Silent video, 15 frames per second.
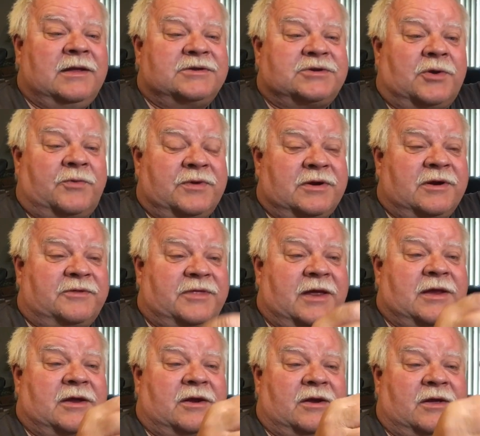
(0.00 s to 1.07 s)
So when you're
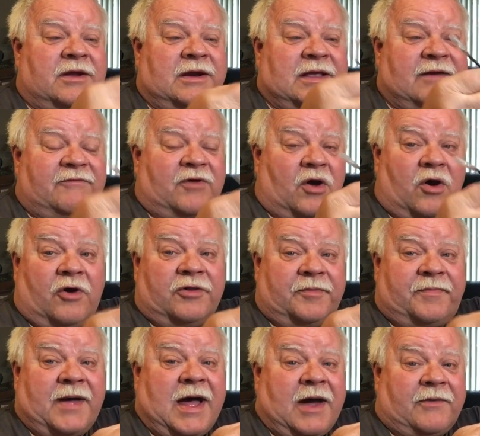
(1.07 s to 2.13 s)
thinking you're going to give it all the
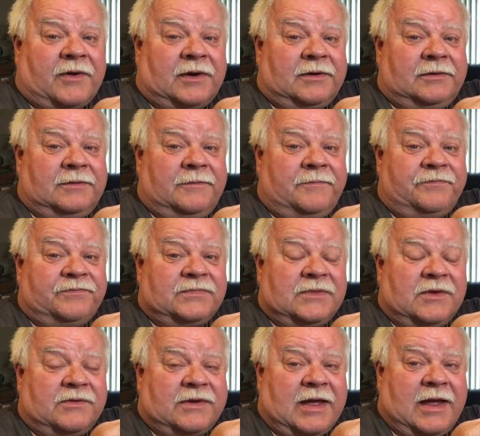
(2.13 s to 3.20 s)
power,
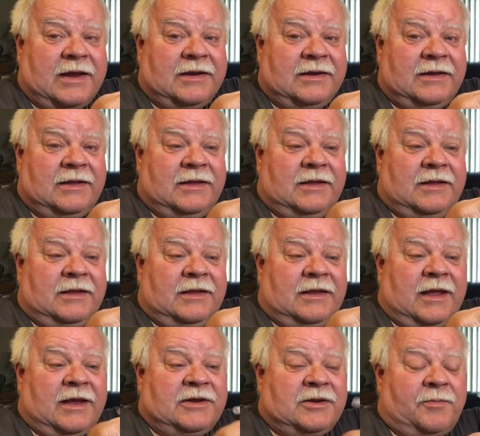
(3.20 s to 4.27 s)
okay,
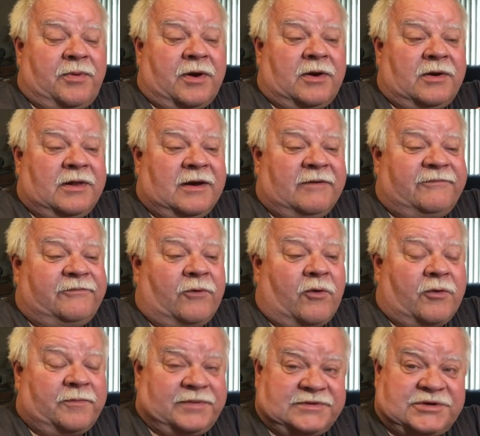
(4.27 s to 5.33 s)
and you put it in a
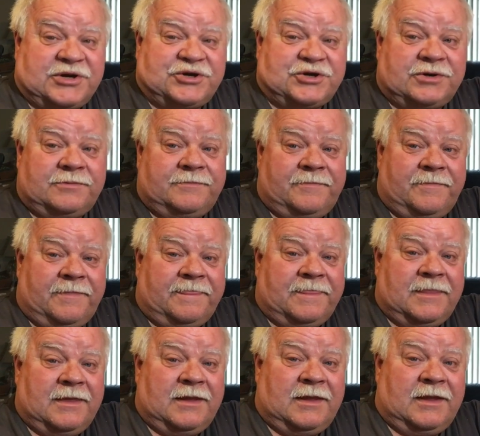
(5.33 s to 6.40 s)
forward position,
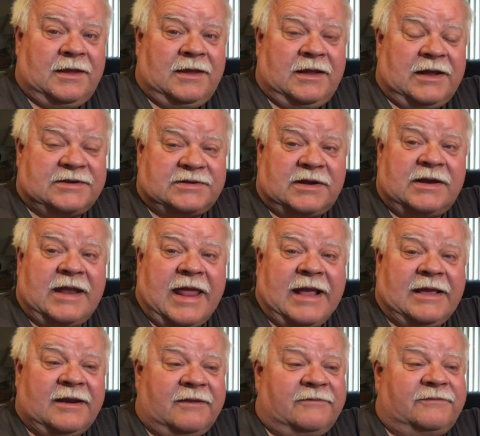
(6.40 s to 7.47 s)
it's a
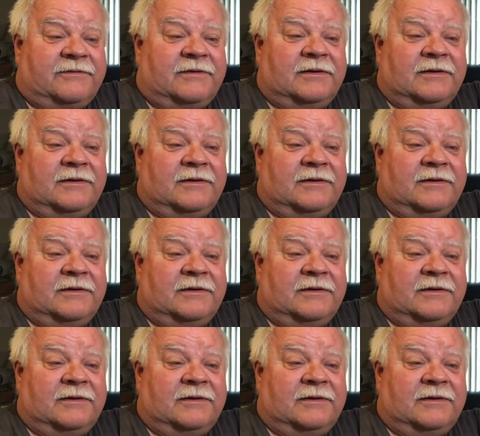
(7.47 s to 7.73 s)
negative,